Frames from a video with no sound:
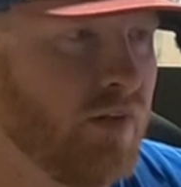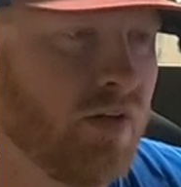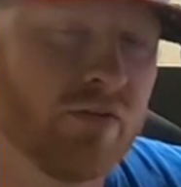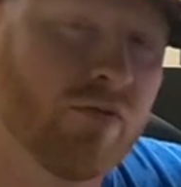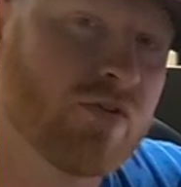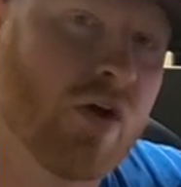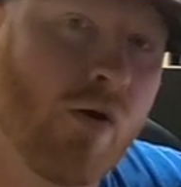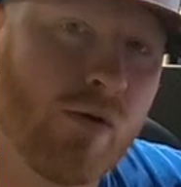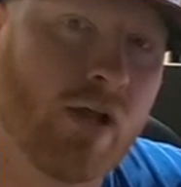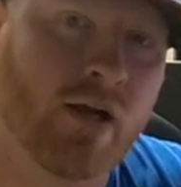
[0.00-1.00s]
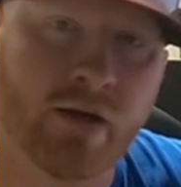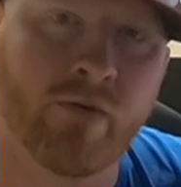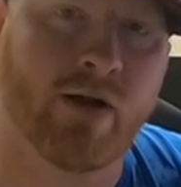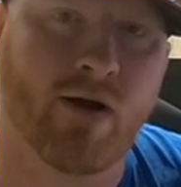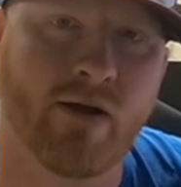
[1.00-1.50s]
There was a whole lot
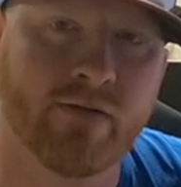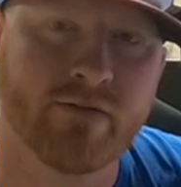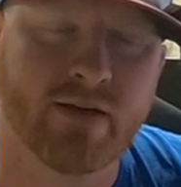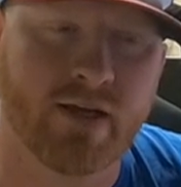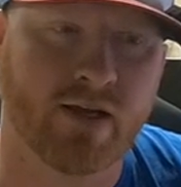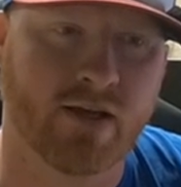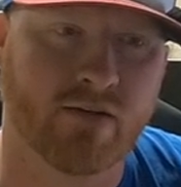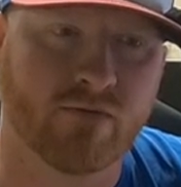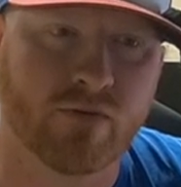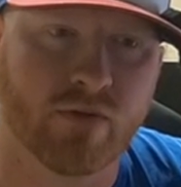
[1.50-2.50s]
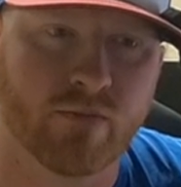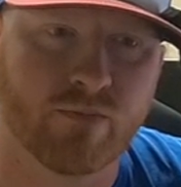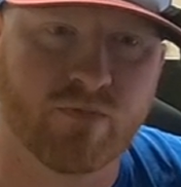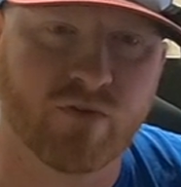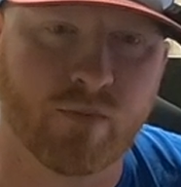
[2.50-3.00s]
going on and for the
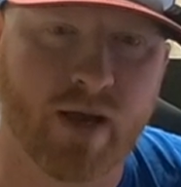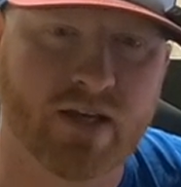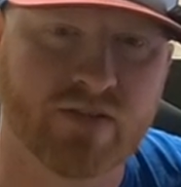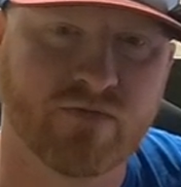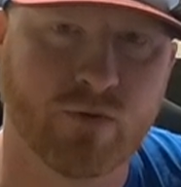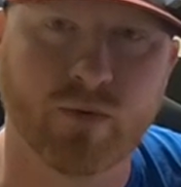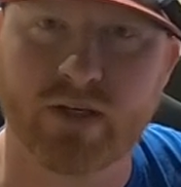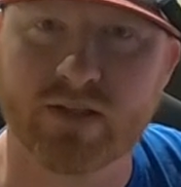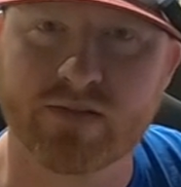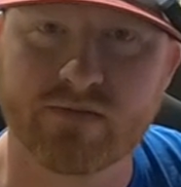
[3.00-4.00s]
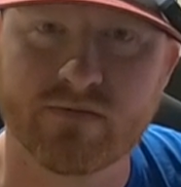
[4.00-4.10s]
for the past few weeks.